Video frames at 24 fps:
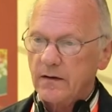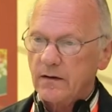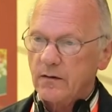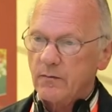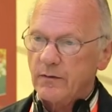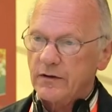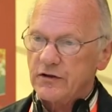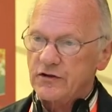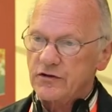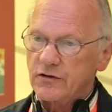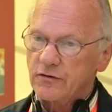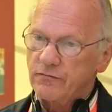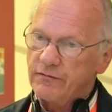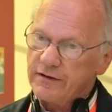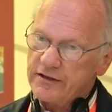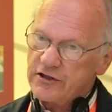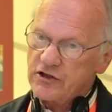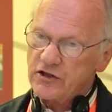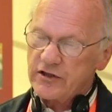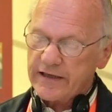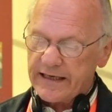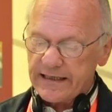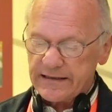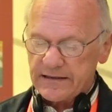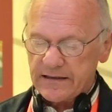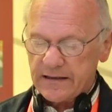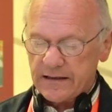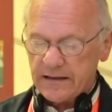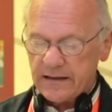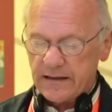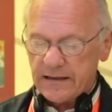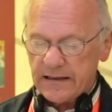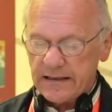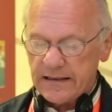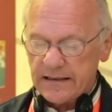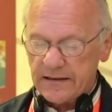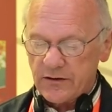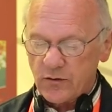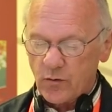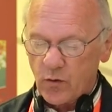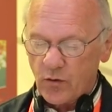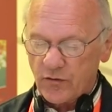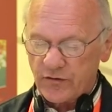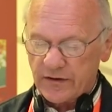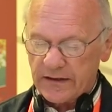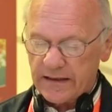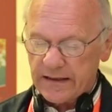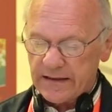which originated in
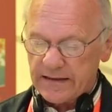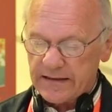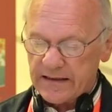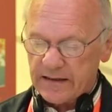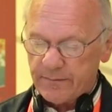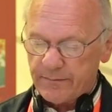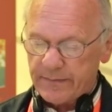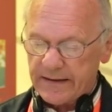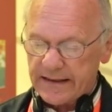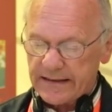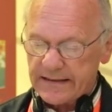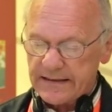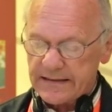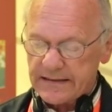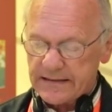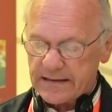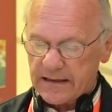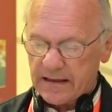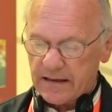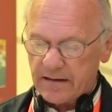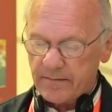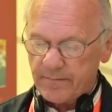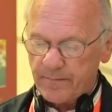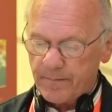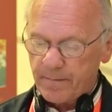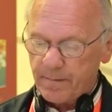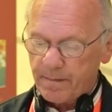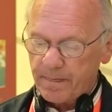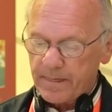northern India, Pakistan,